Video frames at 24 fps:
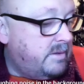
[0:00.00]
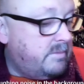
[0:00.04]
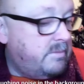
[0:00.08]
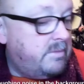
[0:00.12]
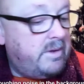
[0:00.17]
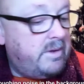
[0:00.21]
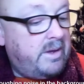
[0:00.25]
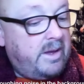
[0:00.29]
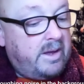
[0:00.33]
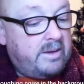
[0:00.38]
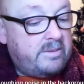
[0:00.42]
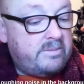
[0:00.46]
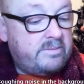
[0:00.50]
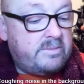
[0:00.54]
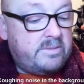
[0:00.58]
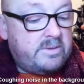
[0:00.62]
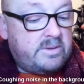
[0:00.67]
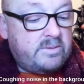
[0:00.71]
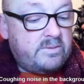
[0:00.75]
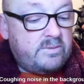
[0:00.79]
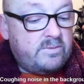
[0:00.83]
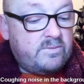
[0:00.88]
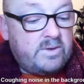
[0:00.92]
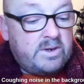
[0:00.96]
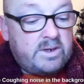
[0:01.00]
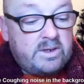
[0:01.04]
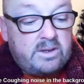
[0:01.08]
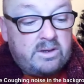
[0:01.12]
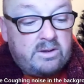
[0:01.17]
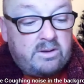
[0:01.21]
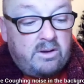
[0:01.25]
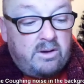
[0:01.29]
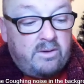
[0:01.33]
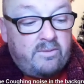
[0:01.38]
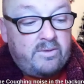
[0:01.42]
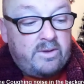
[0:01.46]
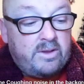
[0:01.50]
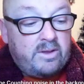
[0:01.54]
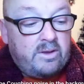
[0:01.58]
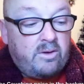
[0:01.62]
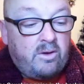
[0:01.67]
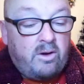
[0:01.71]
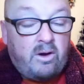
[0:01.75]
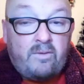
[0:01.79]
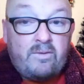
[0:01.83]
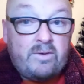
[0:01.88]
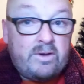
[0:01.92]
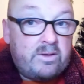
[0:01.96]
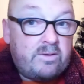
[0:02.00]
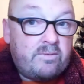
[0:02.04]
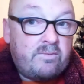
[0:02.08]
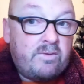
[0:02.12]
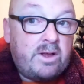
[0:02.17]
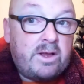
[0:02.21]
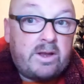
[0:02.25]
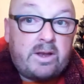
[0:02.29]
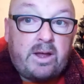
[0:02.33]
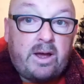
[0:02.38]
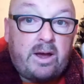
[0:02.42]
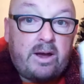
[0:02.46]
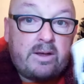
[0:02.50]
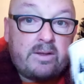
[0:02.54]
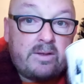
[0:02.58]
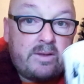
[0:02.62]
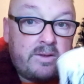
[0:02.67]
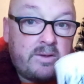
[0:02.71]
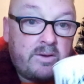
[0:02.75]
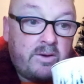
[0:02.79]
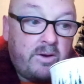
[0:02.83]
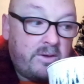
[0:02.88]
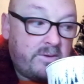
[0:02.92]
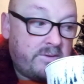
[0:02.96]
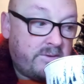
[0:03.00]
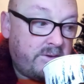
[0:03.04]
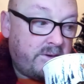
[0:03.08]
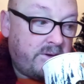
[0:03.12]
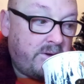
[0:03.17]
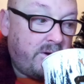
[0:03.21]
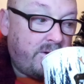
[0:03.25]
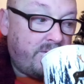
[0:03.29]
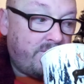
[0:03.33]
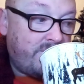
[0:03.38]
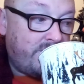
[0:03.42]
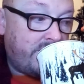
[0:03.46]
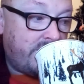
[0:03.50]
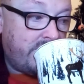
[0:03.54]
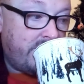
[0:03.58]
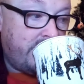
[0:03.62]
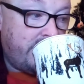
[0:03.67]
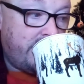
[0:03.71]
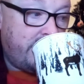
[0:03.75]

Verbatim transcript: But yeah, I'm still drinking the coffee. The coffee is really nice. It's Costa coffee.